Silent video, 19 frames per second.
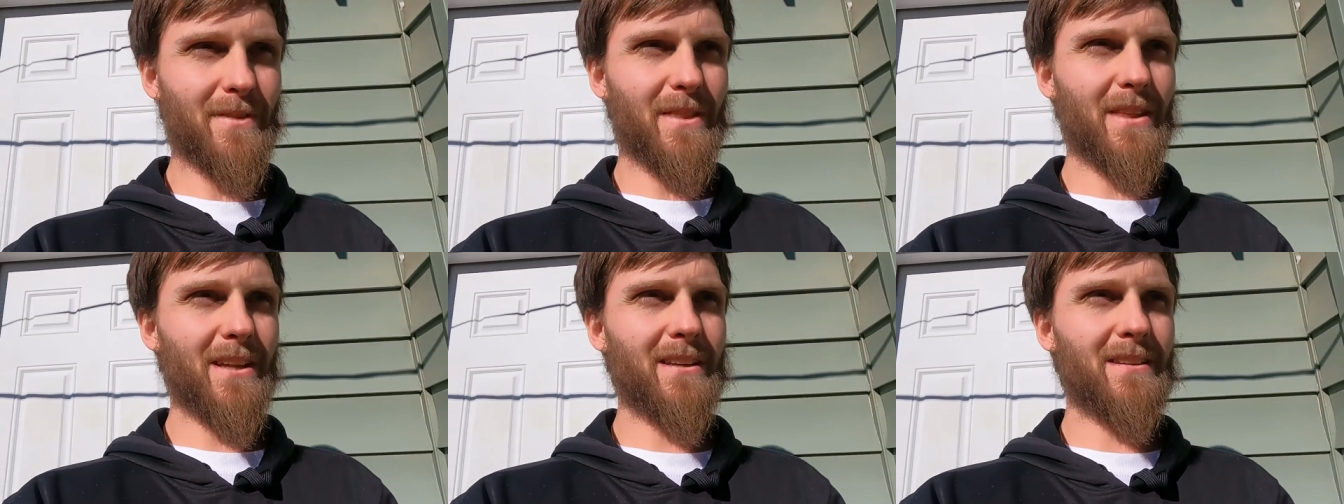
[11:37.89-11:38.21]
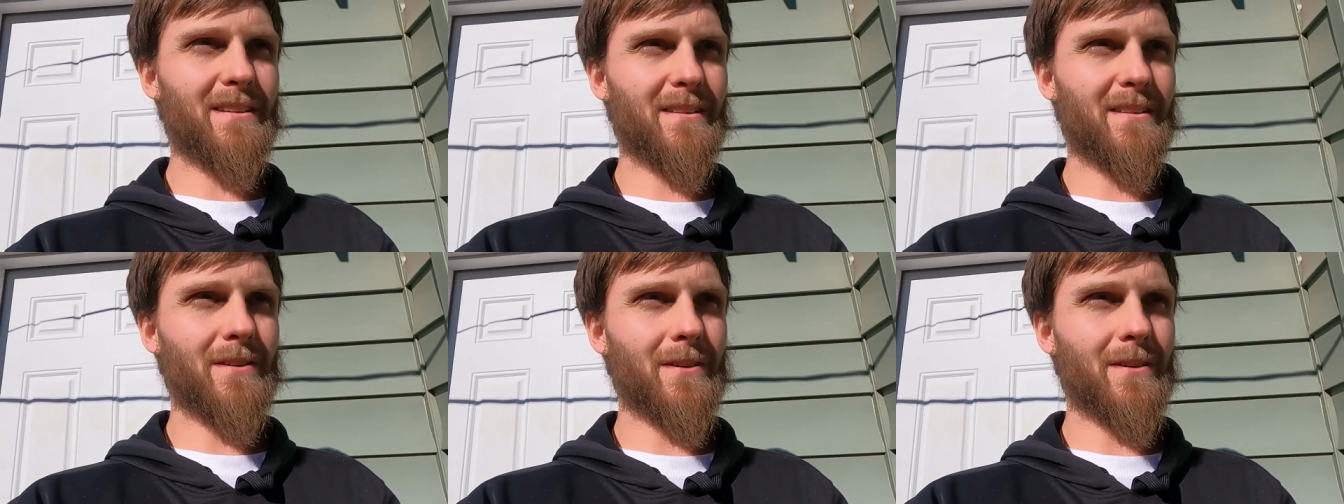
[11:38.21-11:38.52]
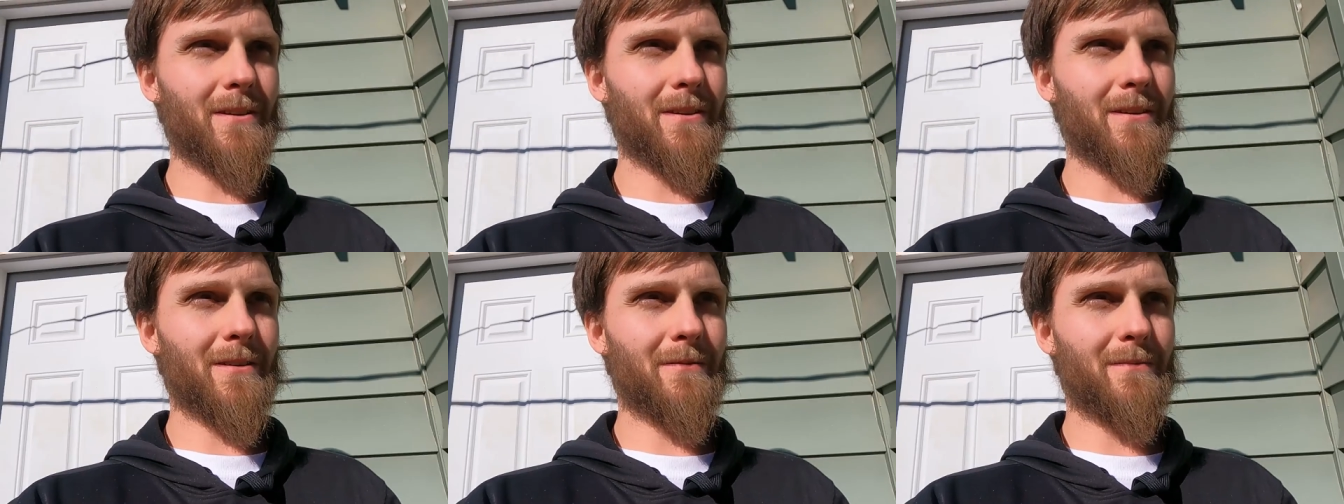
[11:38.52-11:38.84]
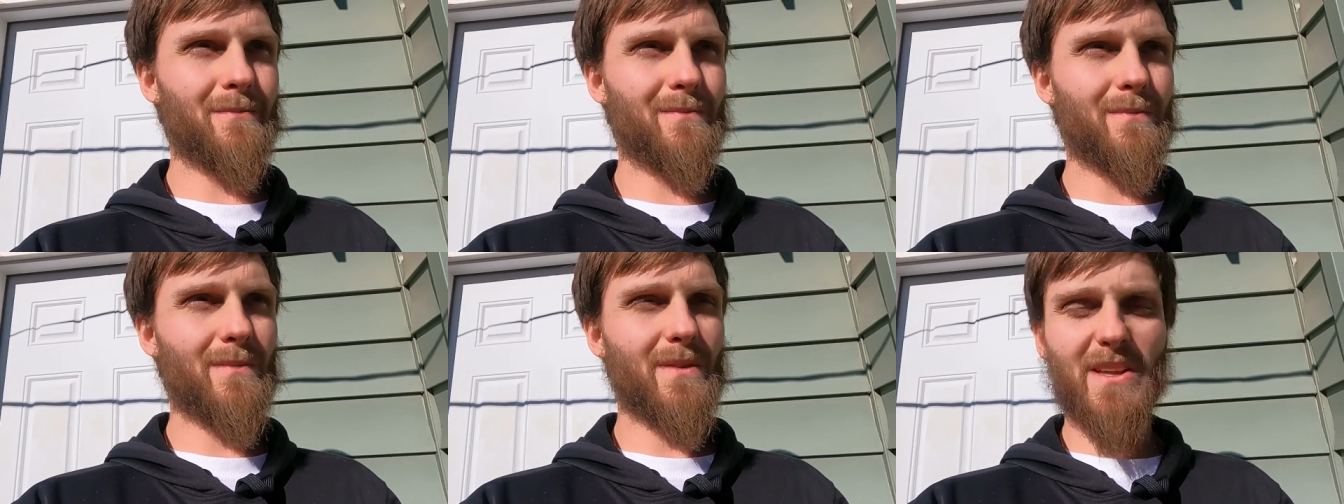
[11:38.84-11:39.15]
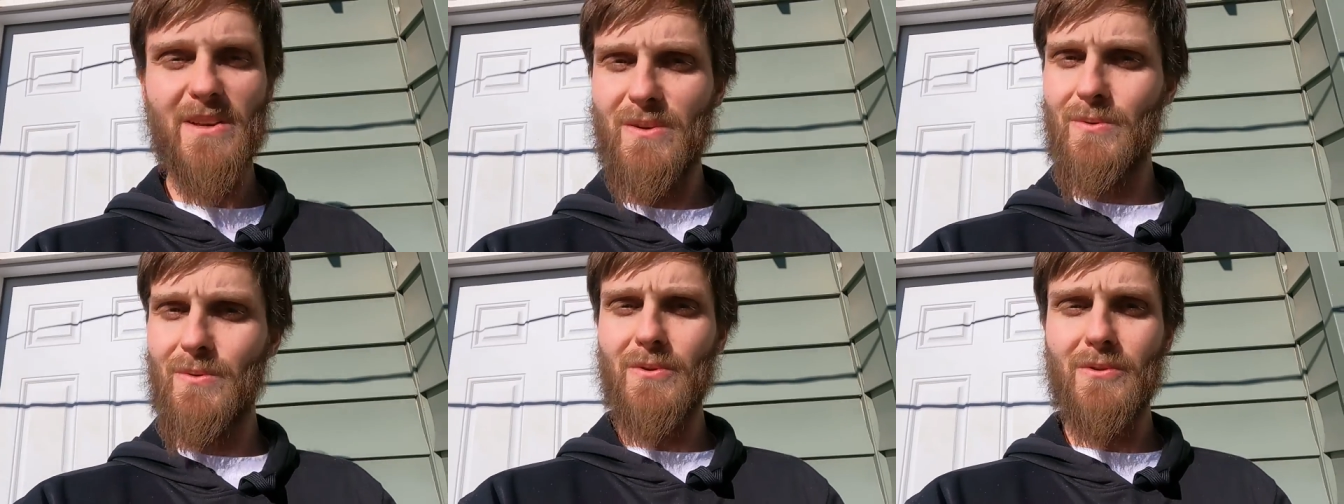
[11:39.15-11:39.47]
that's gonna,
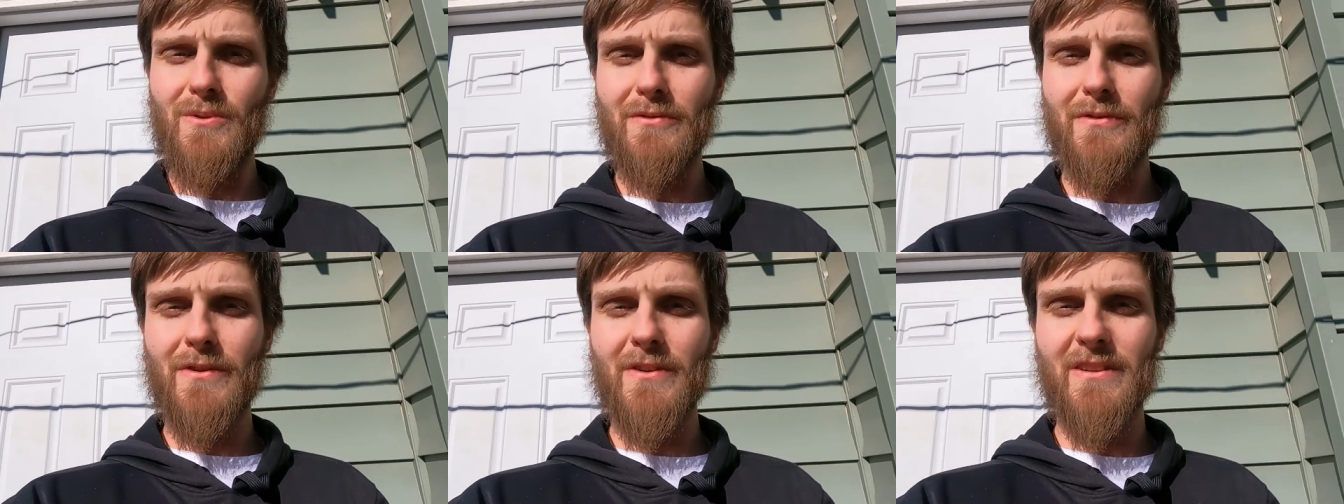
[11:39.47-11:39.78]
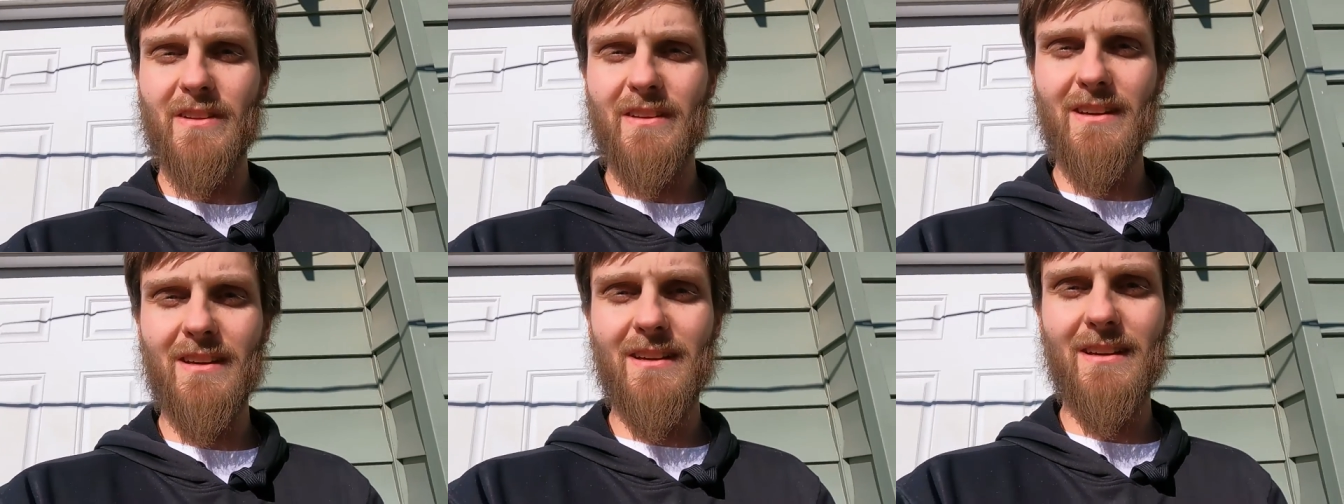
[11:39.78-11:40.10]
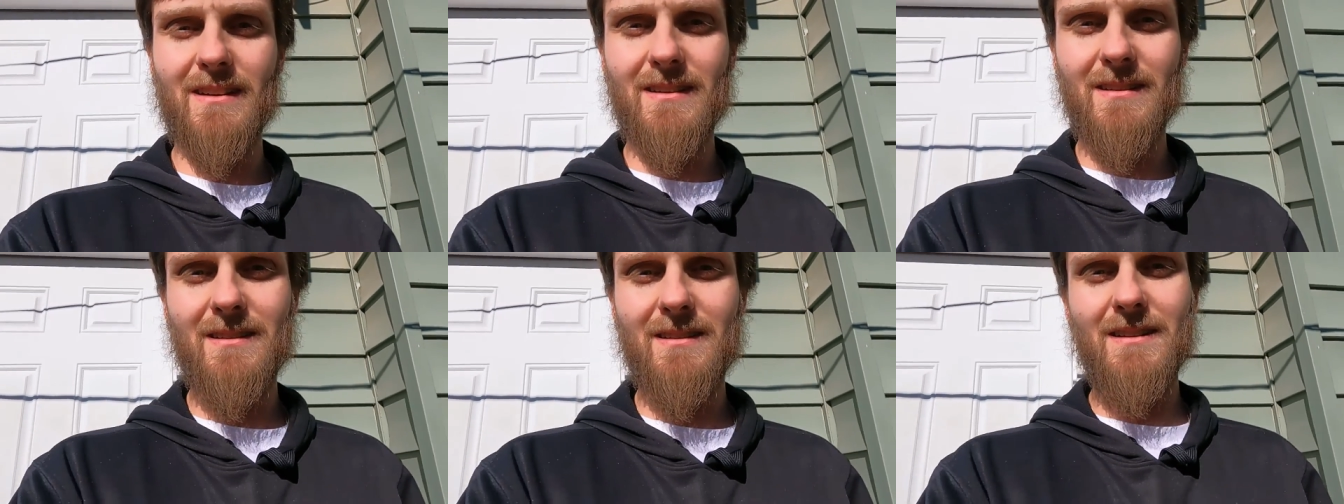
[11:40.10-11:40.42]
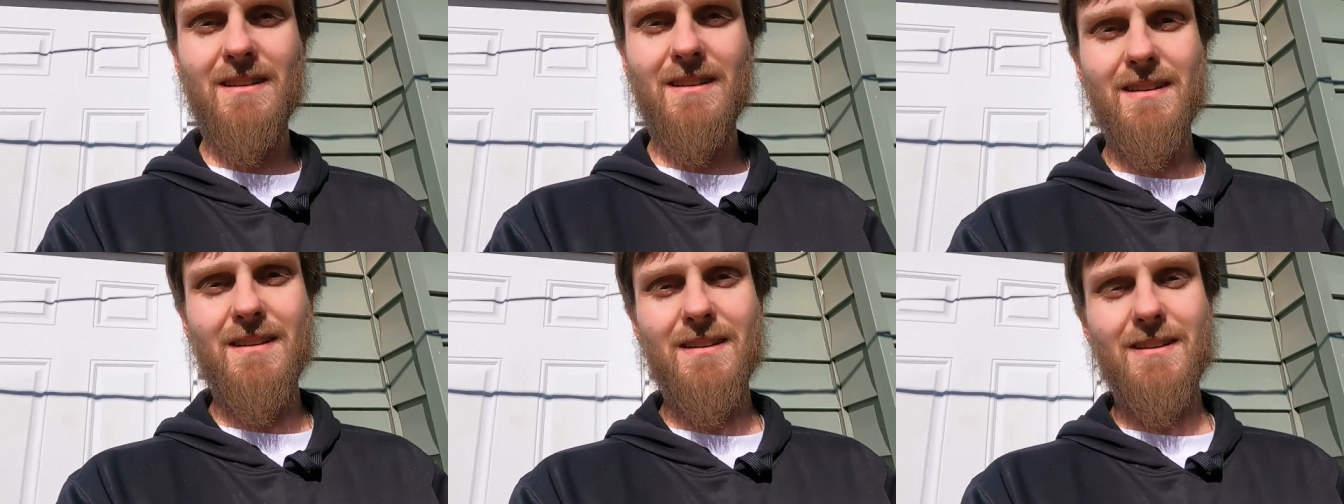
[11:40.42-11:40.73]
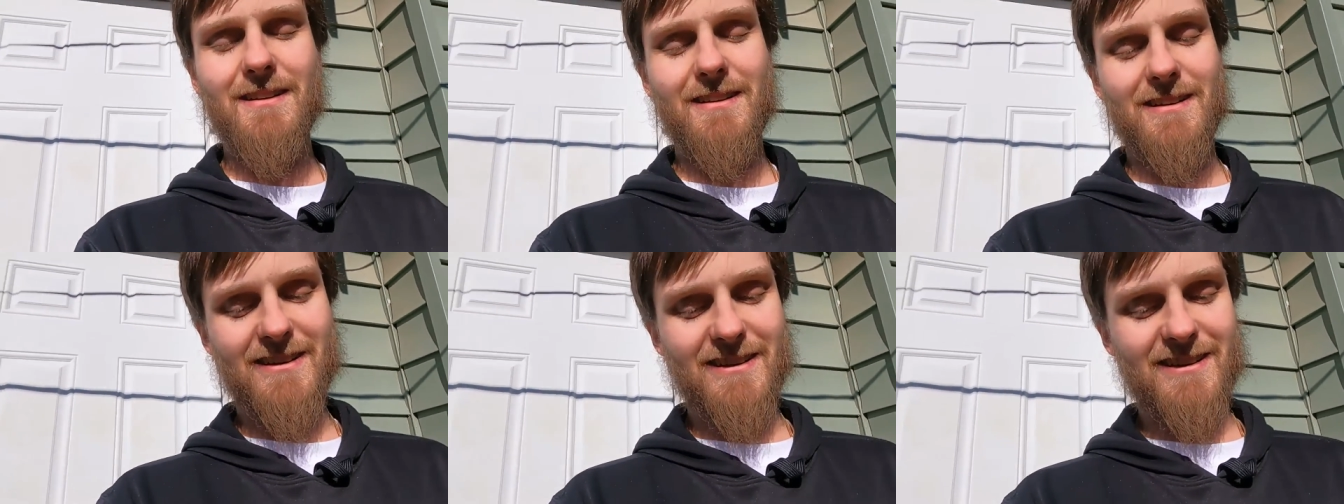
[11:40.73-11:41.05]
that'll do it for today.
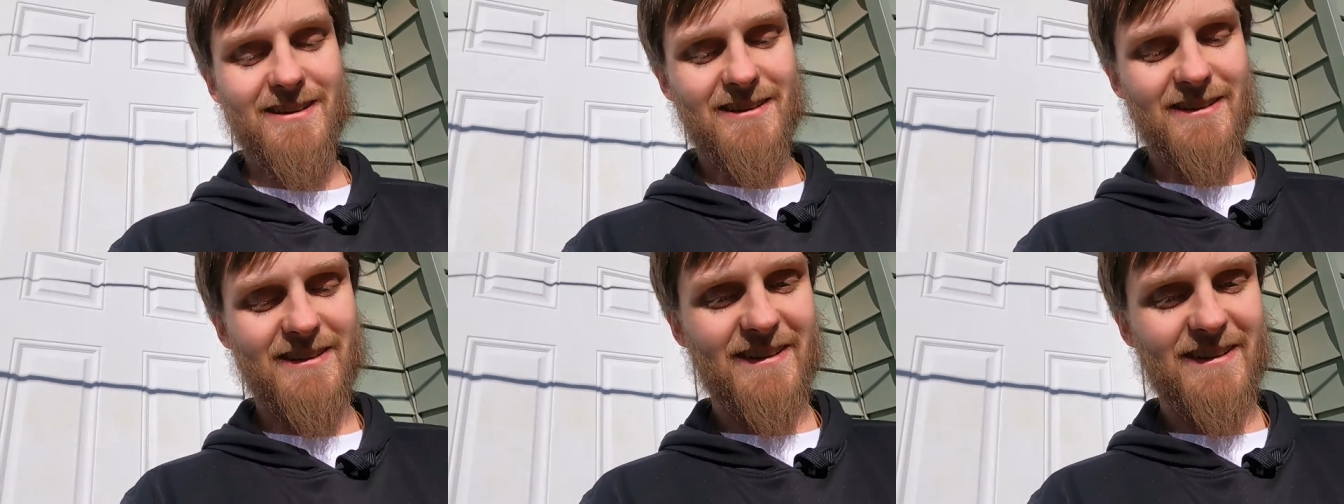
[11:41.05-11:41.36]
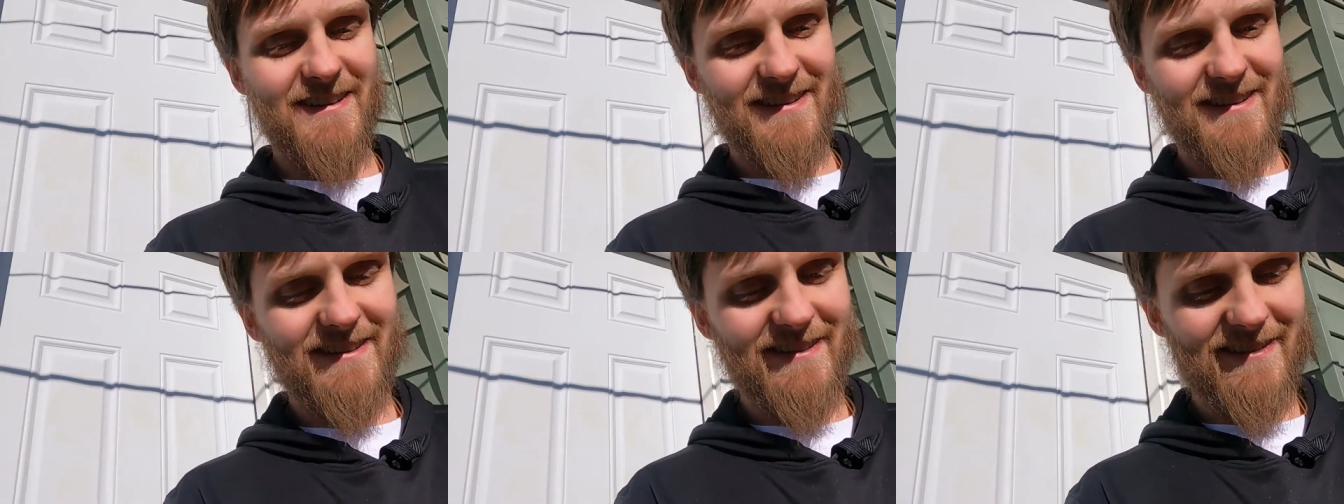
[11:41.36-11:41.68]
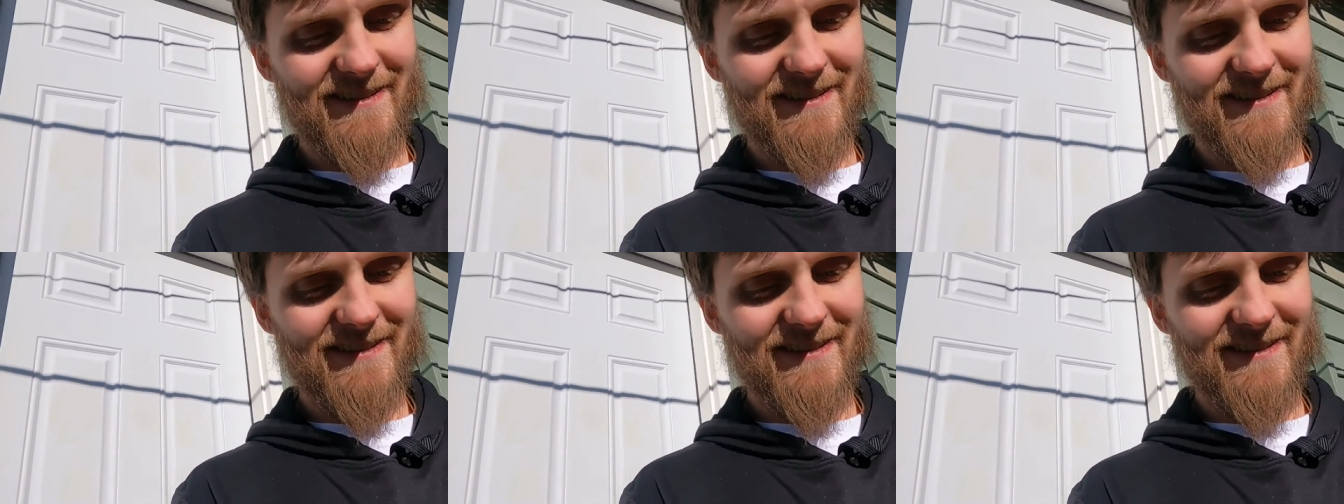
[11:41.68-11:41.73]
And